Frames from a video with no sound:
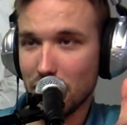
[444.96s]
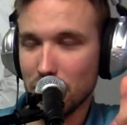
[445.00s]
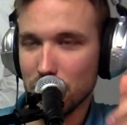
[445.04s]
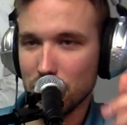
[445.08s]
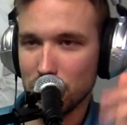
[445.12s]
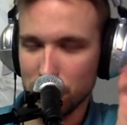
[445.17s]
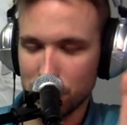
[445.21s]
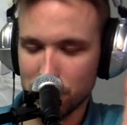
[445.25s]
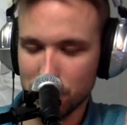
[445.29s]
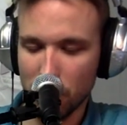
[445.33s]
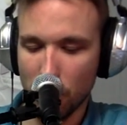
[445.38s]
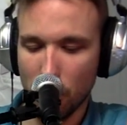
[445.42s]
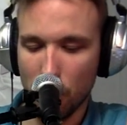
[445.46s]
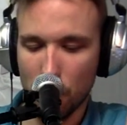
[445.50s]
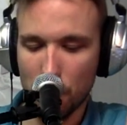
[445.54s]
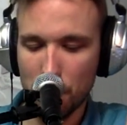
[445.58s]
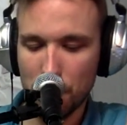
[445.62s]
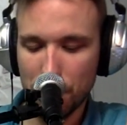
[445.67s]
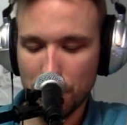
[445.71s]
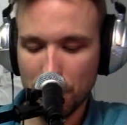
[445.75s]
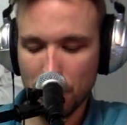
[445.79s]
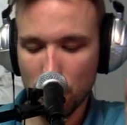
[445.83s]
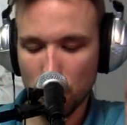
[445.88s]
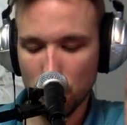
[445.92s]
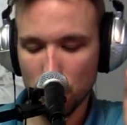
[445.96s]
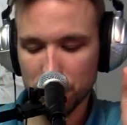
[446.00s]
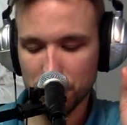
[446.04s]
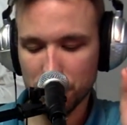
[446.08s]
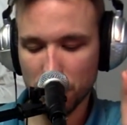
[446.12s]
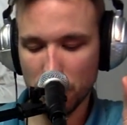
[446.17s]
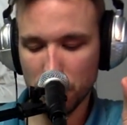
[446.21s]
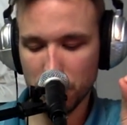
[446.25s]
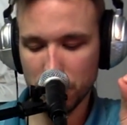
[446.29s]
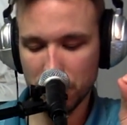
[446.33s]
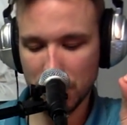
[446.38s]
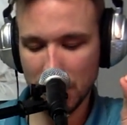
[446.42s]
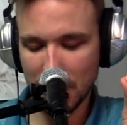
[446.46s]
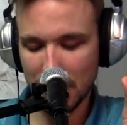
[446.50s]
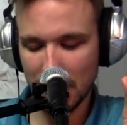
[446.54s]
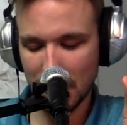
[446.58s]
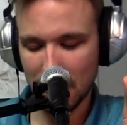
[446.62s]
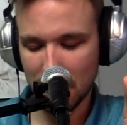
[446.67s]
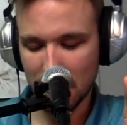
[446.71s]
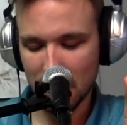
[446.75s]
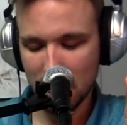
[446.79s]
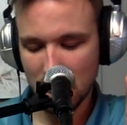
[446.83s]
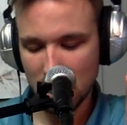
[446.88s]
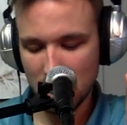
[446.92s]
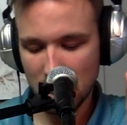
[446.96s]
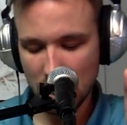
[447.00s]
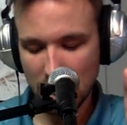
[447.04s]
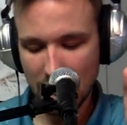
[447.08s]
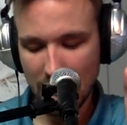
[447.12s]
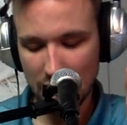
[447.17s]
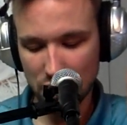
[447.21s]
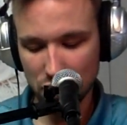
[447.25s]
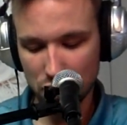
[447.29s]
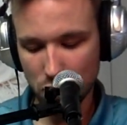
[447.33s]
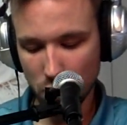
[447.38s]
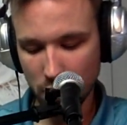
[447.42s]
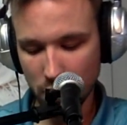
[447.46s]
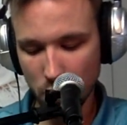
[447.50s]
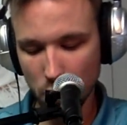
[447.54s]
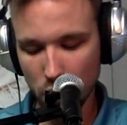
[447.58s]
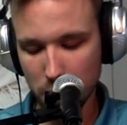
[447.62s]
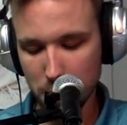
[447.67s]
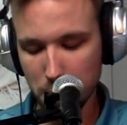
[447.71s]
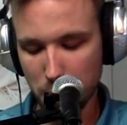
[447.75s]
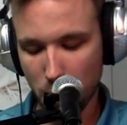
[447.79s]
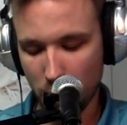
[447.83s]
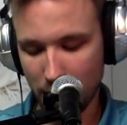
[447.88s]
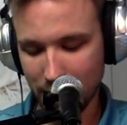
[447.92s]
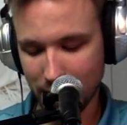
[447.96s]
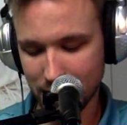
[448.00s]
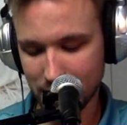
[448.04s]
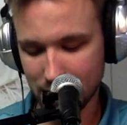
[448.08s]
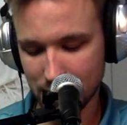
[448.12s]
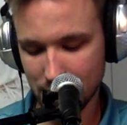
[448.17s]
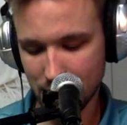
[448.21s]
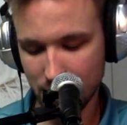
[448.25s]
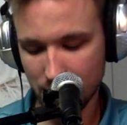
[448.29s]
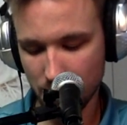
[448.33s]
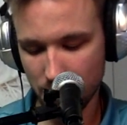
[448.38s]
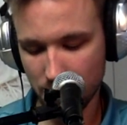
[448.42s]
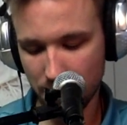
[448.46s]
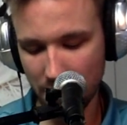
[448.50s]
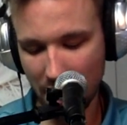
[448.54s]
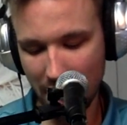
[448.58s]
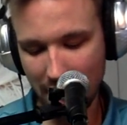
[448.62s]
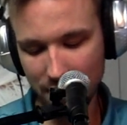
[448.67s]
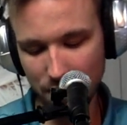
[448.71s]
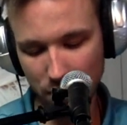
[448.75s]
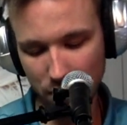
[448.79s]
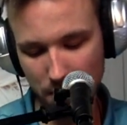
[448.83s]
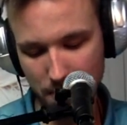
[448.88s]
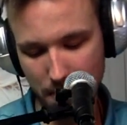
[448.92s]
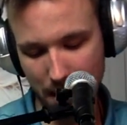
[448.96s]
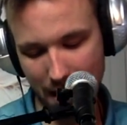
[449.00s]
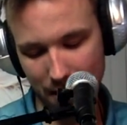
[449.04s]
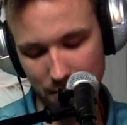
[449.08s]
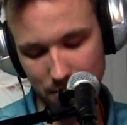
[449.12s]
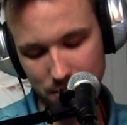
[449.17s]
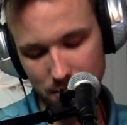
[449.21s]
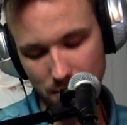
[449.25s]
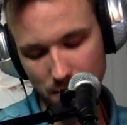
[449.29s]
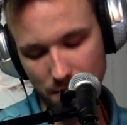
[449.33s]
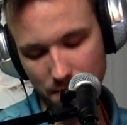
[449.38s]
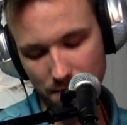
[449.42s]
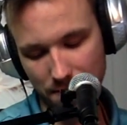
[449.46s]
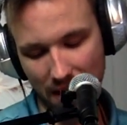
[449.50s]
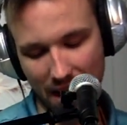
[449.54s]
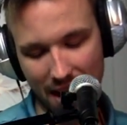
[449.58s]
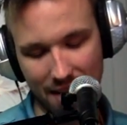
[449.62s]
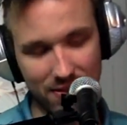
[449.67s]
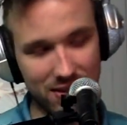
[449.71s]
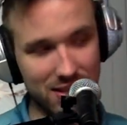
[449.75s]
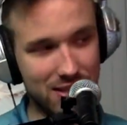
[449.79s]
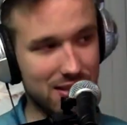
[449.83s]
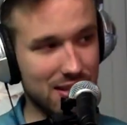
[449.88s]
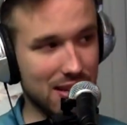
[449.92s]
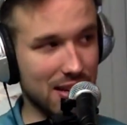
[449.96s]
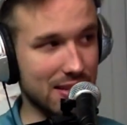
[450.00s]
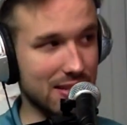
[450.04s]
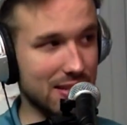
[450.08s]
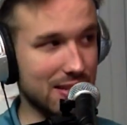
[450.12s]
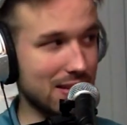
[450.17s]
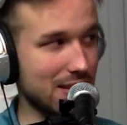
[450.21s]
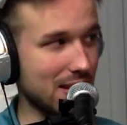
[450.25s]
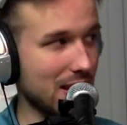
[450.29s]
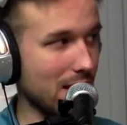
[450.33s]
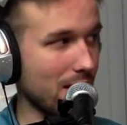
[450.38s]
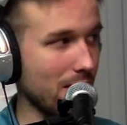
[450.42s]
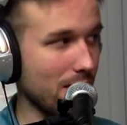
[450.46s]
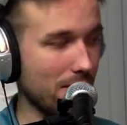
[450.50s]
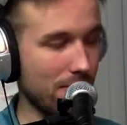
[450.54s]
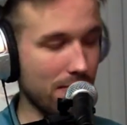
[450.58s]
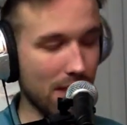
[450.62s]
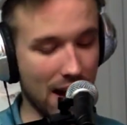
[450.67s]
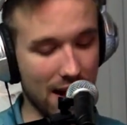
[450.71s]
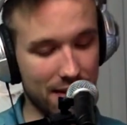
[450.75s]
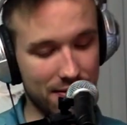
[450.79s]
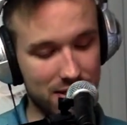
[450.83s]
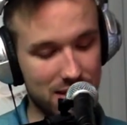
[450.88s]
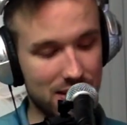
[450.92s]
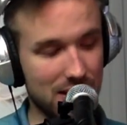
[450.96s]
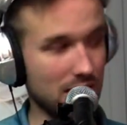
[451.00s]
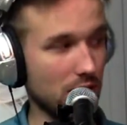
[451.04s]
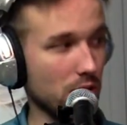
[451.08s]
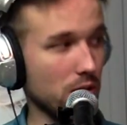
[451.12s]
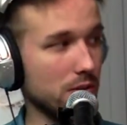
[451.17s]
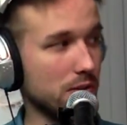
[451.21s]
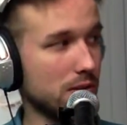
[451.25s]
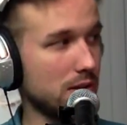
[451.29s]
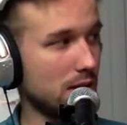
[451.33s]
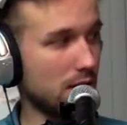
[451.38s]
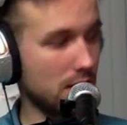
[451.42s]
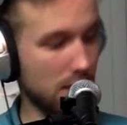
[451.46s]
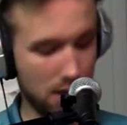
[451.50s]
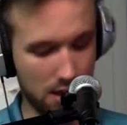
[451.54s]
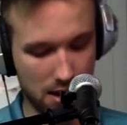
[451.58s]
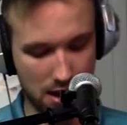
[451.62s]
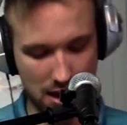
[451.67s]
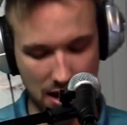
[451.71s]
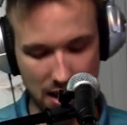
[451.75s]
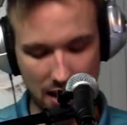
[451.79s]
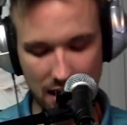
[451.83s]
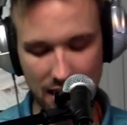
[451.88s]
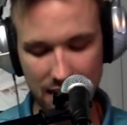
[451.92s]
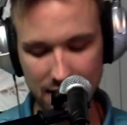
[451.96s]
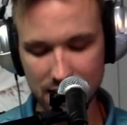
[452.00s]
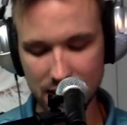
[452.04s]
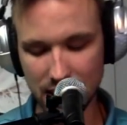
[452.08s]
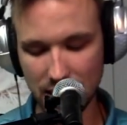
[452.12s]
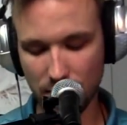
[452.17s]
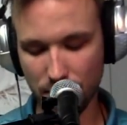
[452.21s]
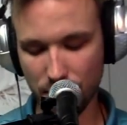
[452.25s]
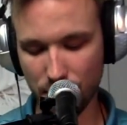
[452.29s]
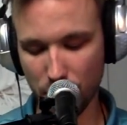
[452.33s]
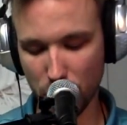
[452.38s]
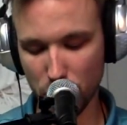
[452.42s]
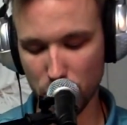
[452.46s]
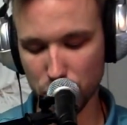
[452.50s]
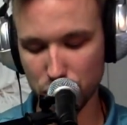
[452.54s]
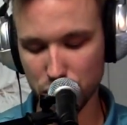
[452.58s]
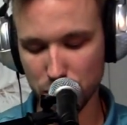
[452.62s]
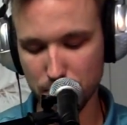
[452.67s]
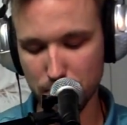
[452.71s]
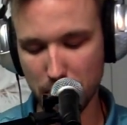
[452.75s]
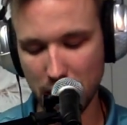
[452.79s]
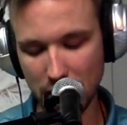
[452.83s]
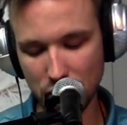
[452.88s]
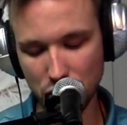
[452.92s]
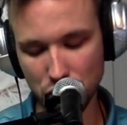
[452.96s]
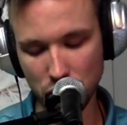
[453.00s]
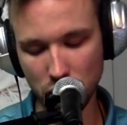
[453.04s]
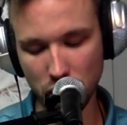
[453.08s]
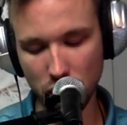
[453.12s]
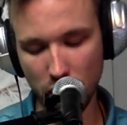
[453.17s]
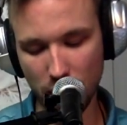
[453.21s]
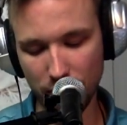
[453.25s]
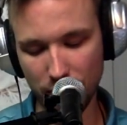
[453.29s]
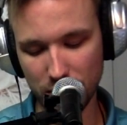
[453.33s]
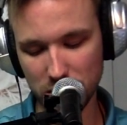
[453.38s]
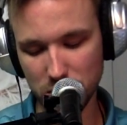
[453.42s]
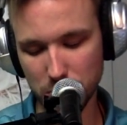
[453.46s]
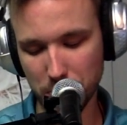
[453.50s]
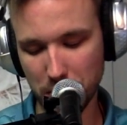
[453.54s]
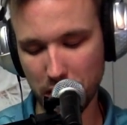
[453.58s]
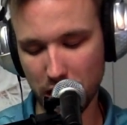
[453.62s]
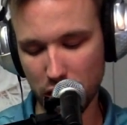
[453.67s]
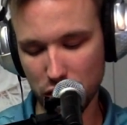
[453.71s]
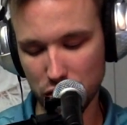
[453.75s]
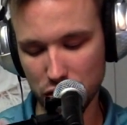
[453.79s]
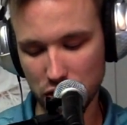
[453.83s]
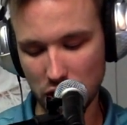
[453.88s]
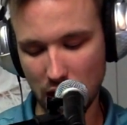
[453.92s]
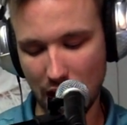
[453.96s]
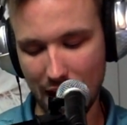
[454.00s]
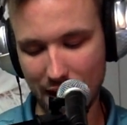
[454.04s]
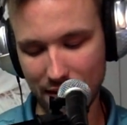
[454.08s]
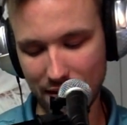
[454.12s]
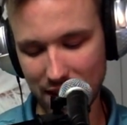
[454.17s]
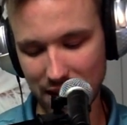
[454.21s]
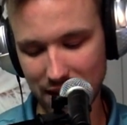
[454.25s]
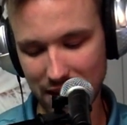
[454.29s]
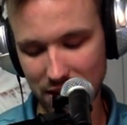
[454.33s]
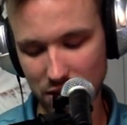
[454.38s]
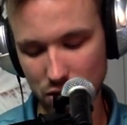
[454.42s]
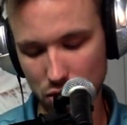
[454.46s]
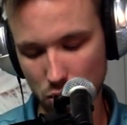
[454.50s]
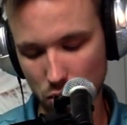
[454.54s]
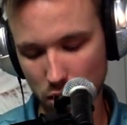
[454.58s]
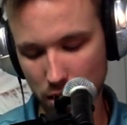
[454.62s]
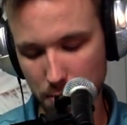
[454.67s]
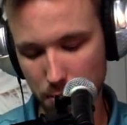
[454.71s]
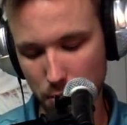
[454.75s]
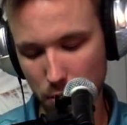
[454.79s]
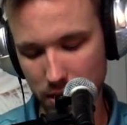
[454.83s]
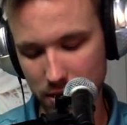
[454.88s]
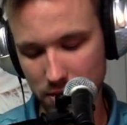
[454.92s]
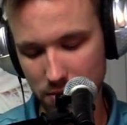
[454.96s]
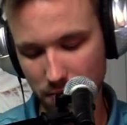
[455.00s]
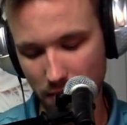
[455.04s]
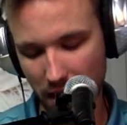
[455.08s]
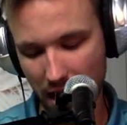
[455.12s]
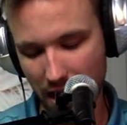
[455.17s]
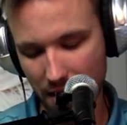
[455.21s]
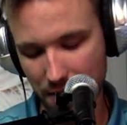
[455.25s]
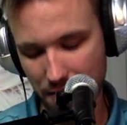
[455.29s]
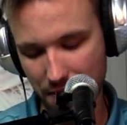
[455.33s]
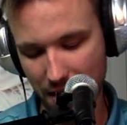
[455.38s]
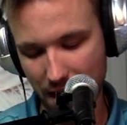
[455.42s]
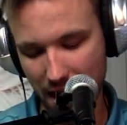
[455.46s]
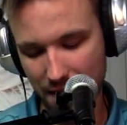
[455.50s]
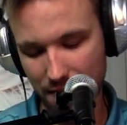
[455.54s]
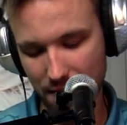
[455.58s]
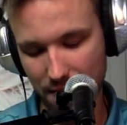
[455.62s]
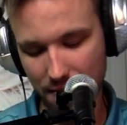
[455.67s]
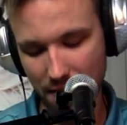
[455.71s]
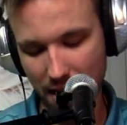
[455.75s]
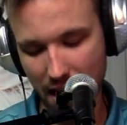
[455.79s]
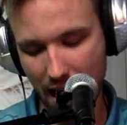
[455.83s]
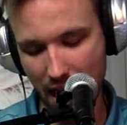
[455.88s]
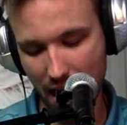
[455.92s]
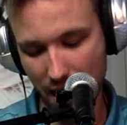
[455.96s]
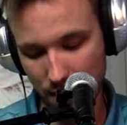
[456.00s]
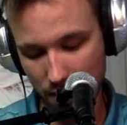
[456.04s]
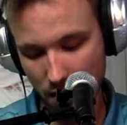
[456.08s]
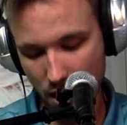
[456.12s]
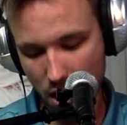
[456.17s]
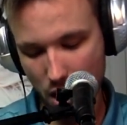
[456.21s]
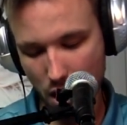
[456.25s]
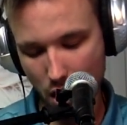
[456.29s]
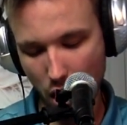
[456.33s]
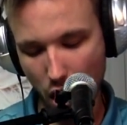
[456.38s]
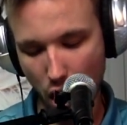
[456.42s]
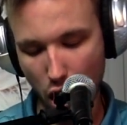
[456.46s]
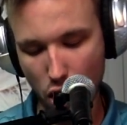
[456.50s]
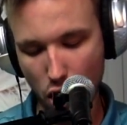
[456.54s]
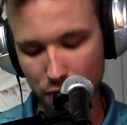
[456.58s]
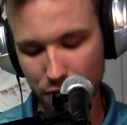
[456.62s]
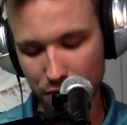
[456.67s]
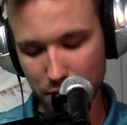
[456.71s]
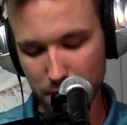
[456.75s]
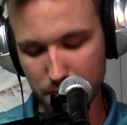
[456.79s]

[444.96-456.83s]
So we'll start with JD. He had 21 points, 5 rebounds, 5 assists, 5 steals. He is the first major conference player to have at least 20 points, 5, 5, and 5 off the